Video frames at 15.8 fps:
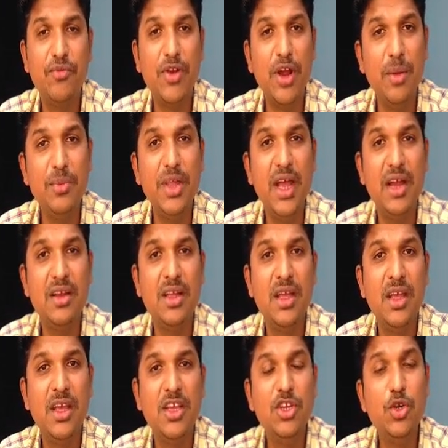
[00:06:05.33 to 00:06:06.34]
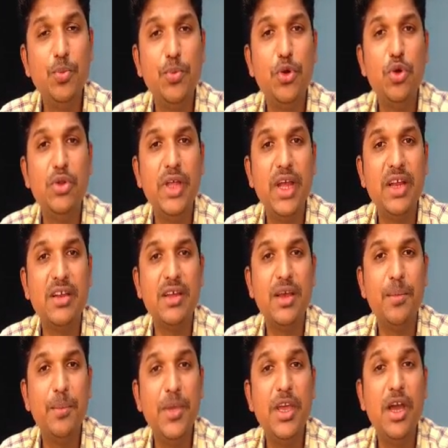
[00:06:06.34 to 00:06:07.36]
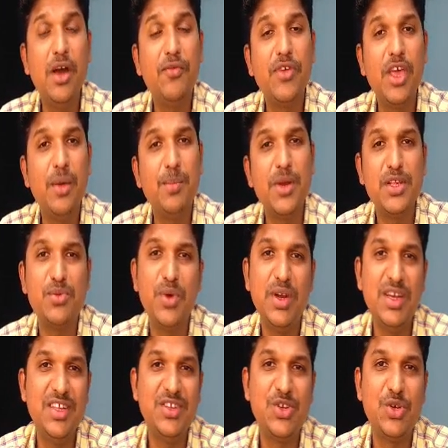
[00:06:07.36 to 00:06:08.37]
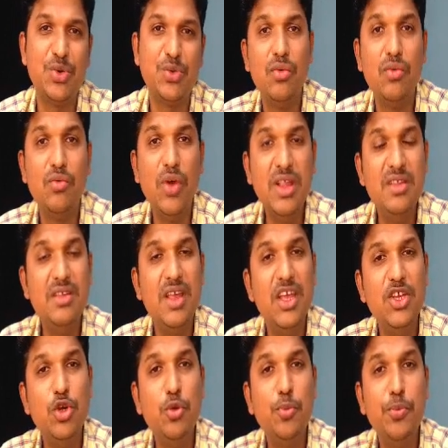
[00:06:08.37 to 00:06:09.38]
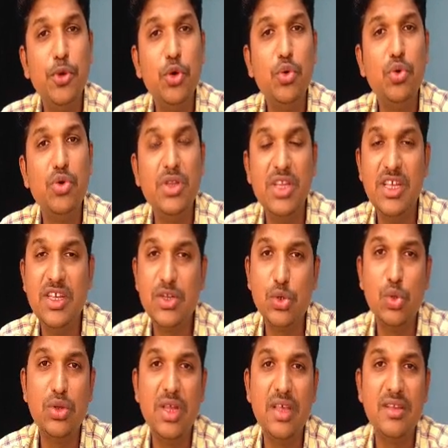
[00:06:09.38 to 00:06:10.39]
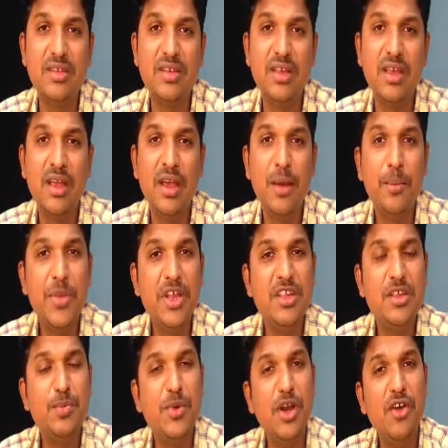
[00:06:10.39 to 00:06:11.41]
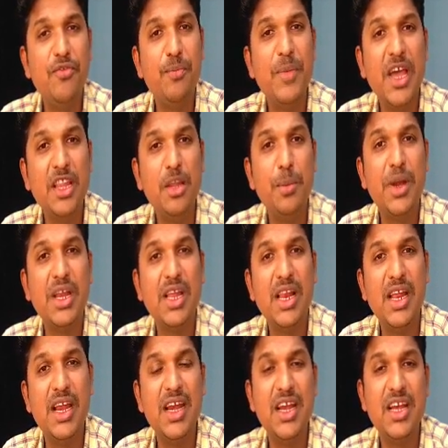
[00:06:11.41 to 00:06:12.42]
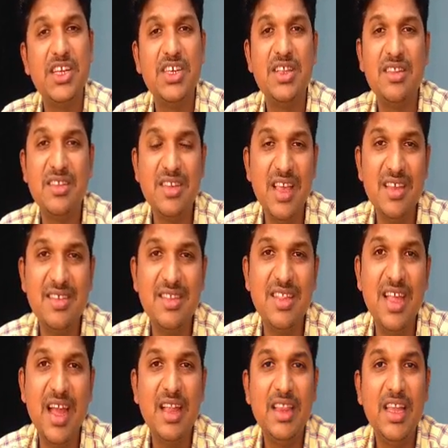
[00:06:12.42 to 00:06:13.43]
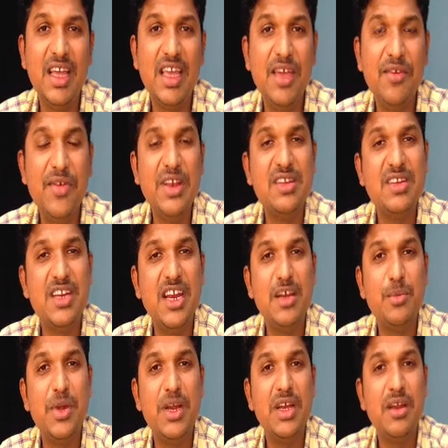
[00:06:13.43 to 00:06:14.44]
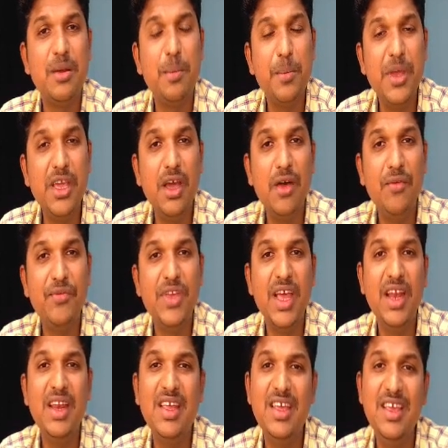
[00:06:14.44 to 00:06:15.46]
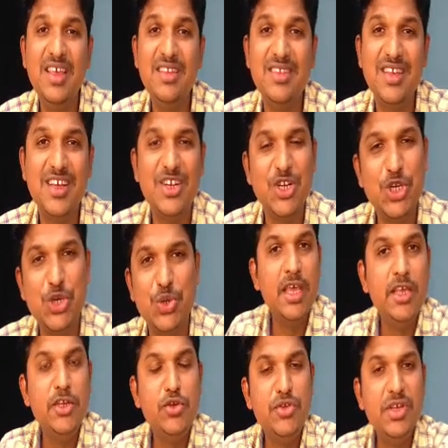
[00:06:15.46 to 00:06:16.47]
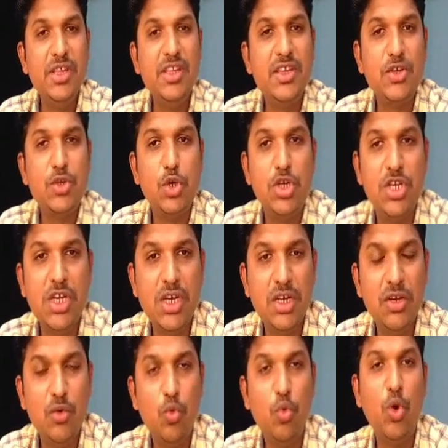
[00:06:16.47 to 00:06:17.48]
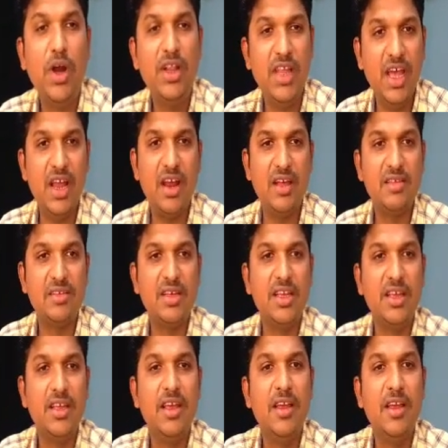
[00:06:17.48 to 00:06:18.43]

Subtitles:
From that, you prove that P of k plus 1 is true. Once you prove these two things, principle of mathematical induction says that the given statement P of n is true. You see this question, what they are asking.